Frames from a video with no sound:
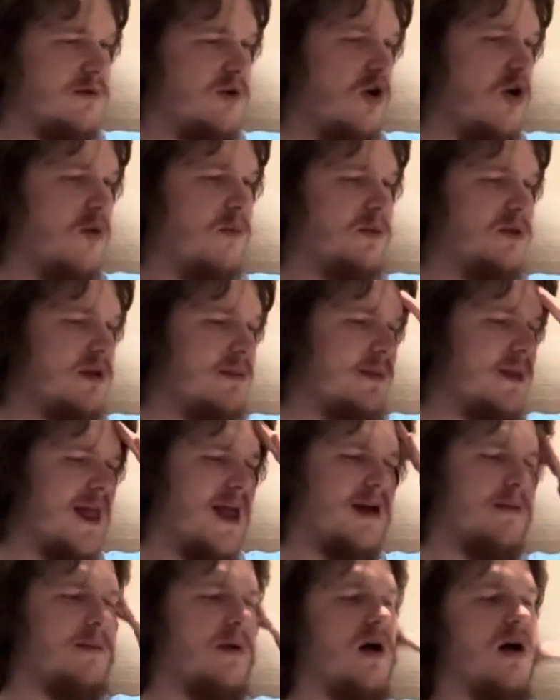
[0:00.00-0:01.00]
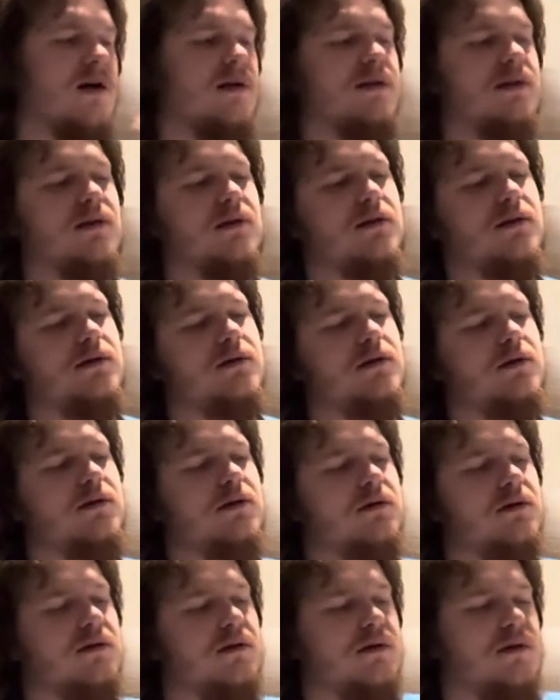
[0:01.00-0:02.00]
open the black box
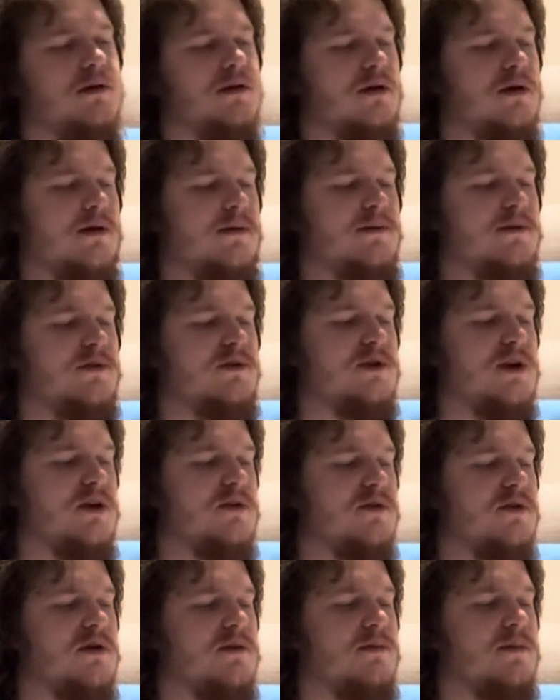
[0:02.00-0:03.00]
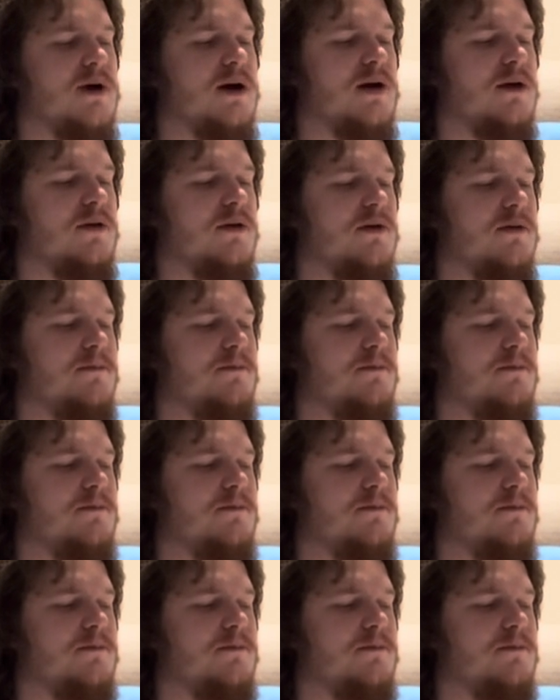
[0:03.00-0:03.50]
of the shader compiler.